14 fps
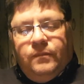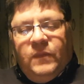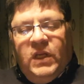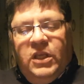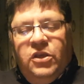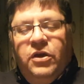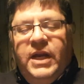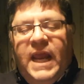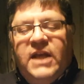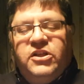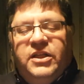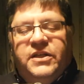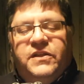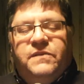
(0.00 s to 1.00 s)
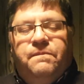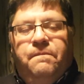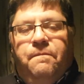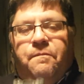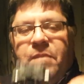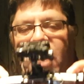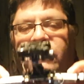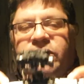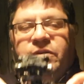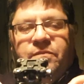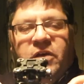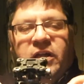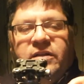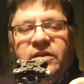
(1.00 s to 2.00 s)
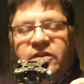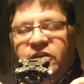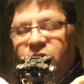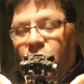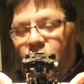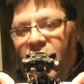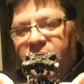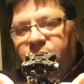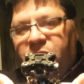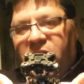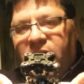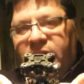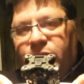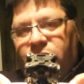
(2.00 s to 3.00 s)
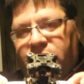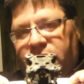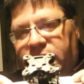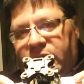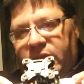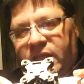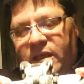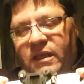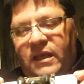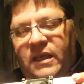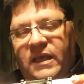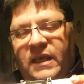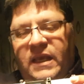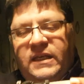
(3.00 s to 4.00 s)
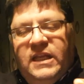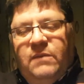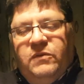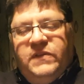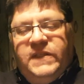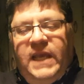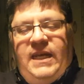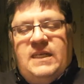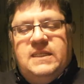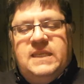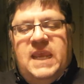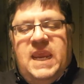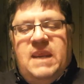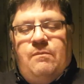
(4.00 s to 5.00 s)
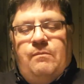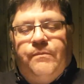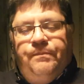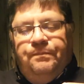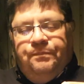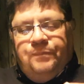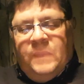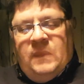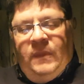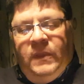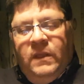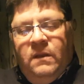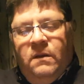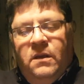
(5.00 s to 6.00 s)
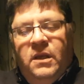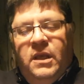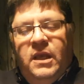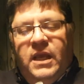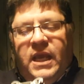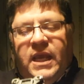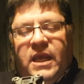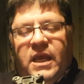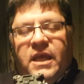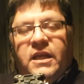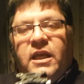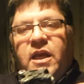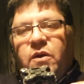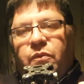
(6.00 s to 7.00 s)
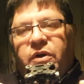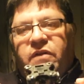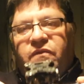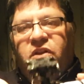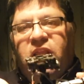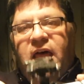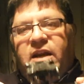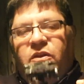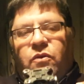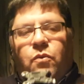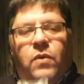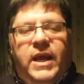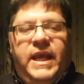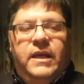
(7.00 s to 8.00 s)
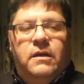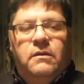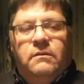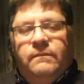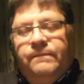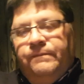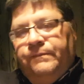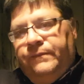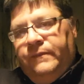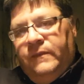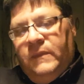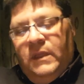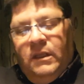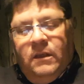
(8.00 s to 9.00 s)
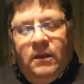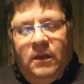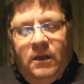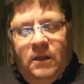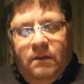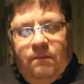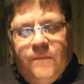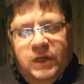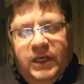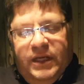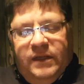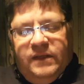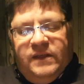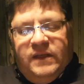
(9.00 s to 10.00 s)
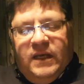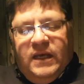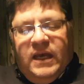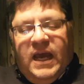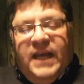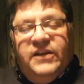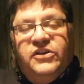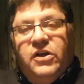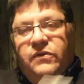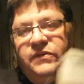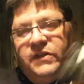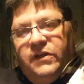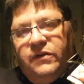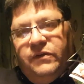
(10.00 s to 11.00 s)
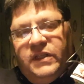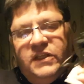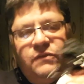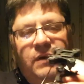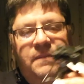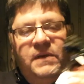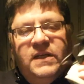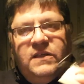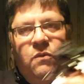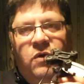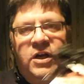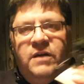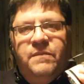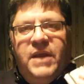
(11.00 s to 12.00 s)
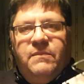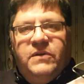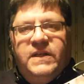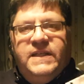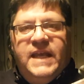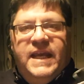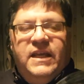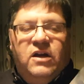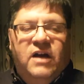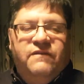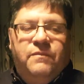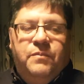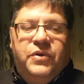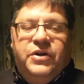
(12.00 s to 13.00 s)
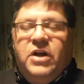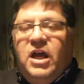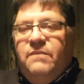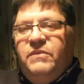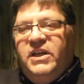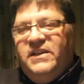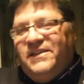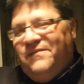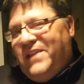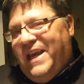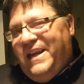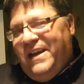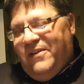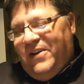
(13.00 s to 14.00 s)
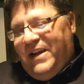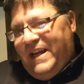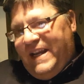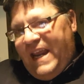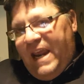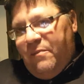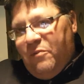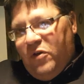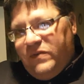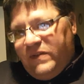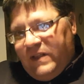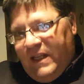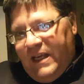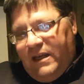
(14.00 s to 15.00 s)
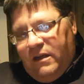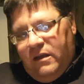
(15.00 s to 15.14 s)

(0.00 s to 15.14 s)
you could actually just mount them onto the quad body with double-sided tape and get rid of a lot of the weight. But I chose to do it this way because I wanted to be able to take it off and put it on, because I fly during the day mostly.